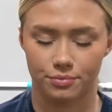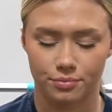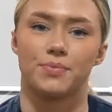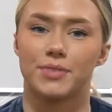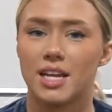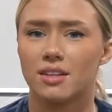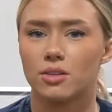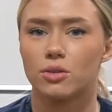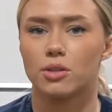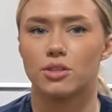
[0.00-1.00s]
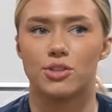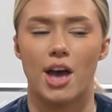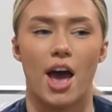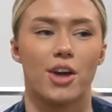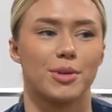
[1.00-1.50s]
So then it goes on
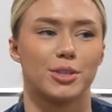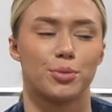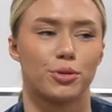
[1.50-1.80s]
to how much